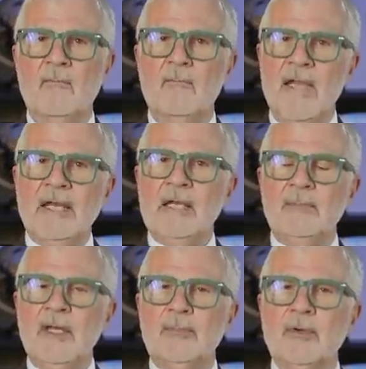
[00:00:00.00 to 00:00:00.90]

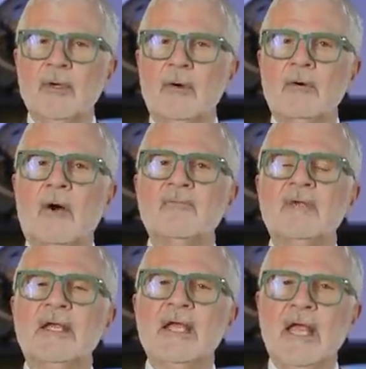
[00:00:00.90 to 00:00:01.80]
many people go
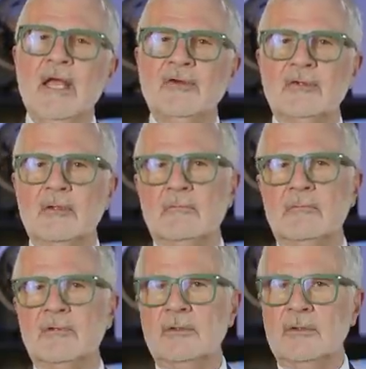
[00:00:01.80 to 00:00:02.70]
on
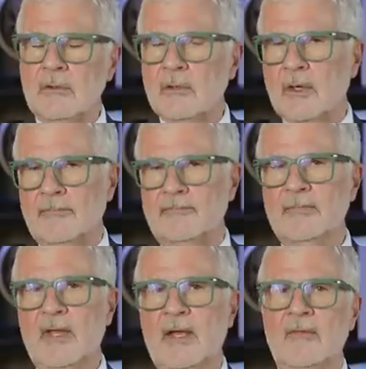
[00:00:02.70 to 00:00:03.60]
vacation to
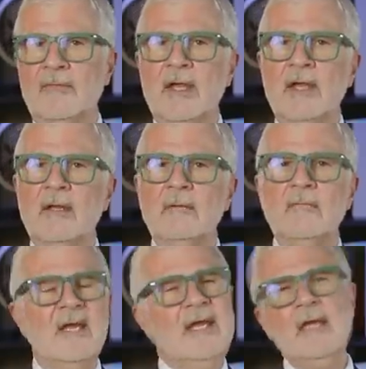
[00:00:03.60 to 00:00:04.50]
Europe, and they
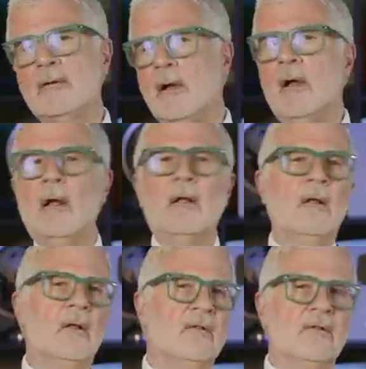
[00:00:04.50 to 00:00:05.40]
eat
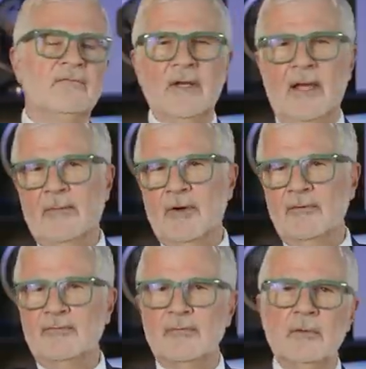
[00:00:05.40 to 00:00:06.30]
all the
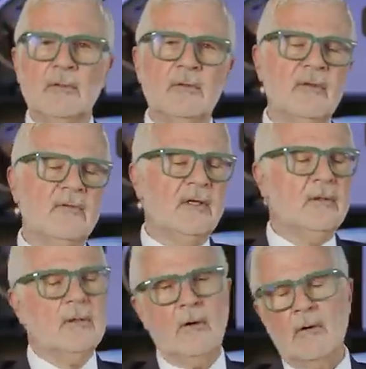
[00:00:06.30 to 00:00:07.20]
phenomenal food and they
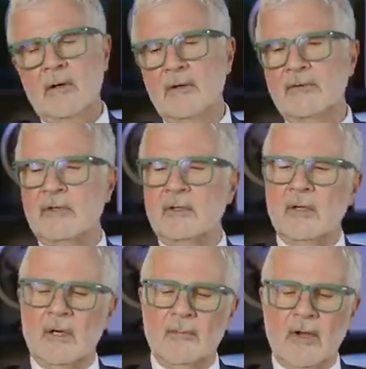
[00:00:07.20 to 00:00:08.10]
gorge on
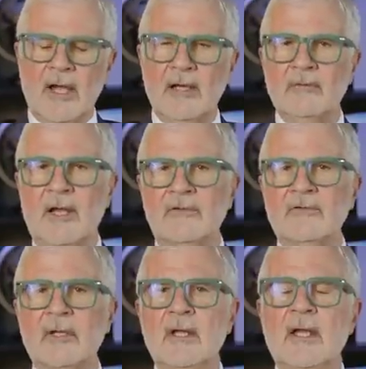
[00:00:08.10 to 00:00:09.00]

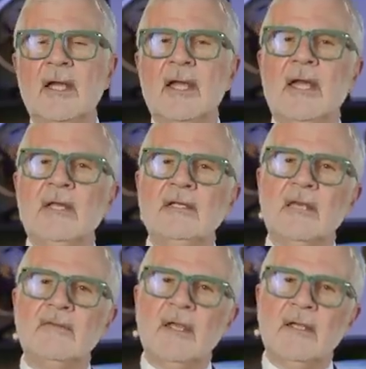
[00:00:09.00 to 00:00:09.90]
carbohydrates. And
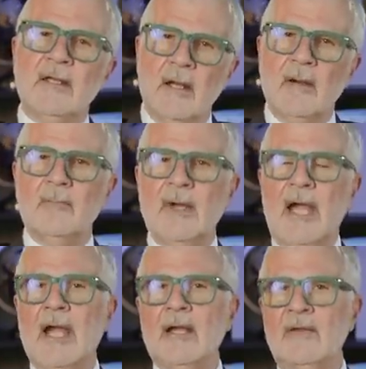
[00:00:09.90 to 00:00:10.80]
yet they come
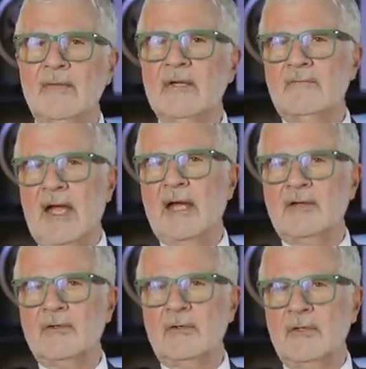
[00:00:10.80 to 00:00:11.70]
back and they've
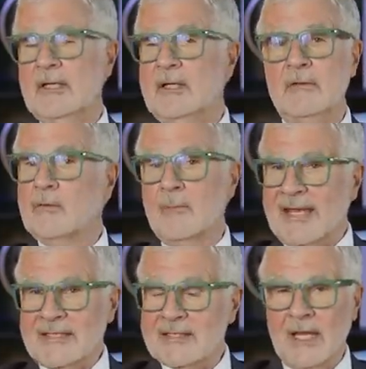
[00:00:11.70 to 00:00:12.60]
actually either
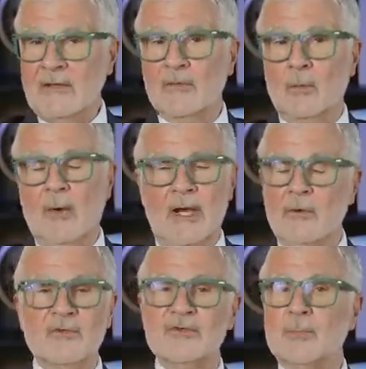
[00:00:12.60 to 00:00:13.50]
maintained their
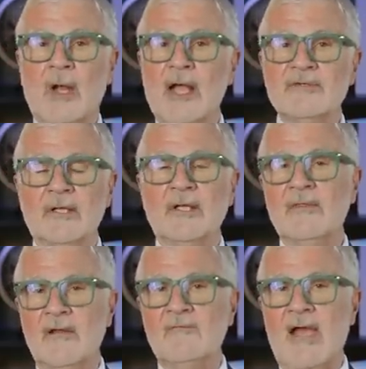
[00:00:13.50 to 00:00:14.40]
weight or,
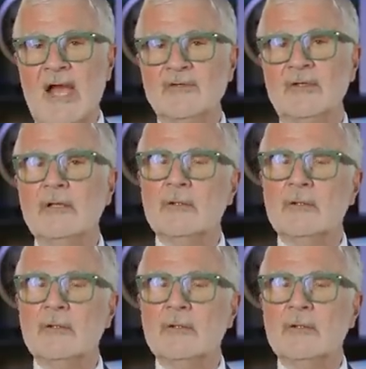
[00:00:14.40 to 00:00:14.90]
surprisingly, they've actually